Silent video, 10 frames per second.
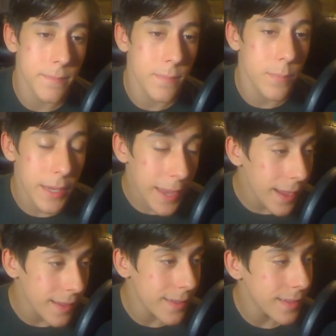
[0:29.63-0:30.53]
But yeah,
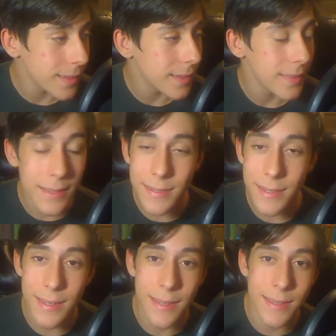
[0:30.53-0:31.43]
this
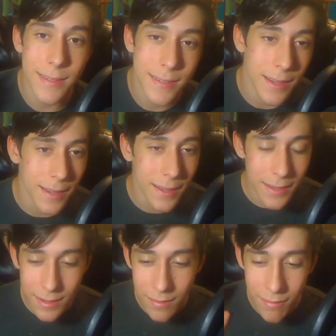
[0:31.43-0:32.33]
is
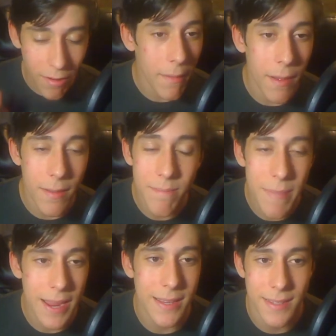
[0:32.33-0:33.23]

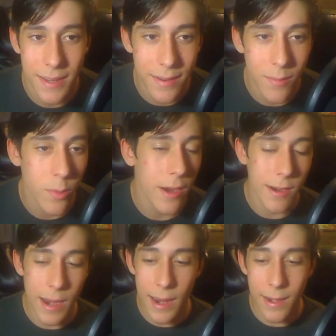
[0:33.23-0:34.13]
amazing. We
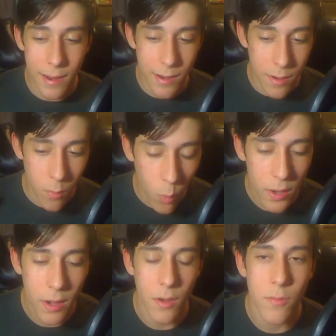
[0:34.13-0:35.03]
are at
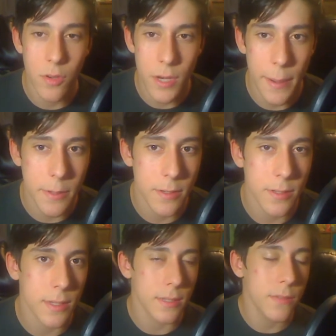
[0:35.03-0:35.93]
100 chapters,
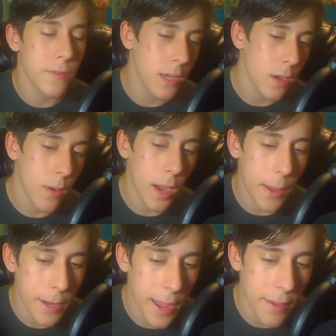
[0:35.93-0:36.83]
because this video,
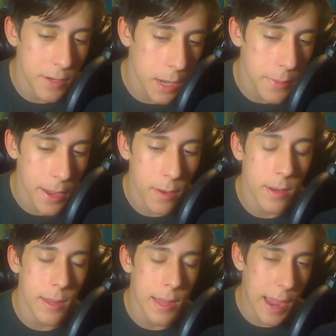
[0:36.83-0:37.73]
I'm going to have it come out
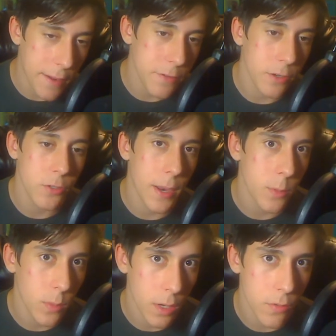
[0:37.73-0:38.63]
after
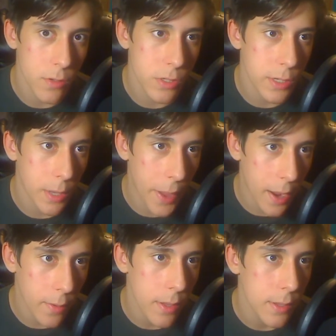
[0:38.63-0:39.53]
chapter 100 has already come
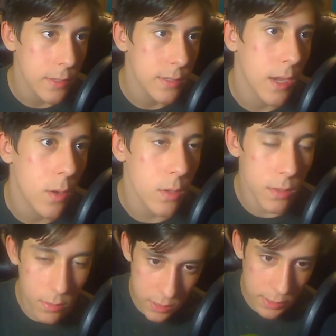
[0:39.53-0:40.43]
out. So
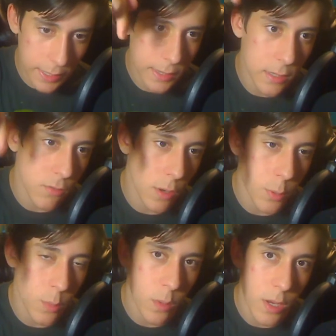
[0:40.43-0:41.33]
there's a link in the
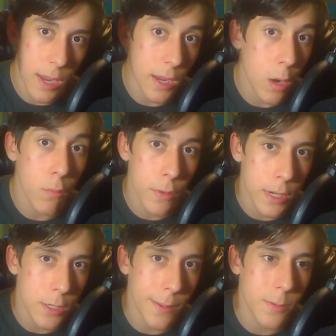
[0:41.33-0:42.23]
description where you can go
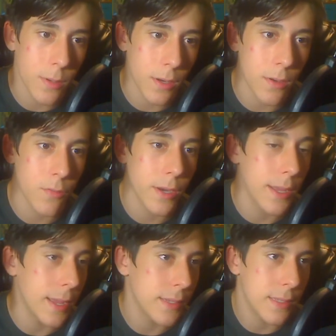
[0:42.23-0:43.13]
read chapter 100.
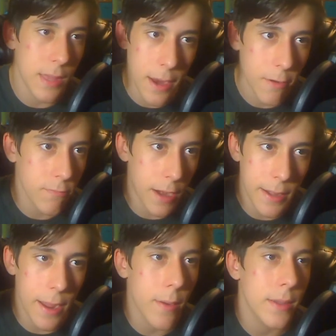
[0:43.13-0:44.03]
It's there right
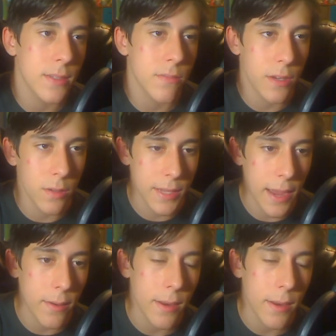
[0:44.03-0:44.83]
now as this video is out.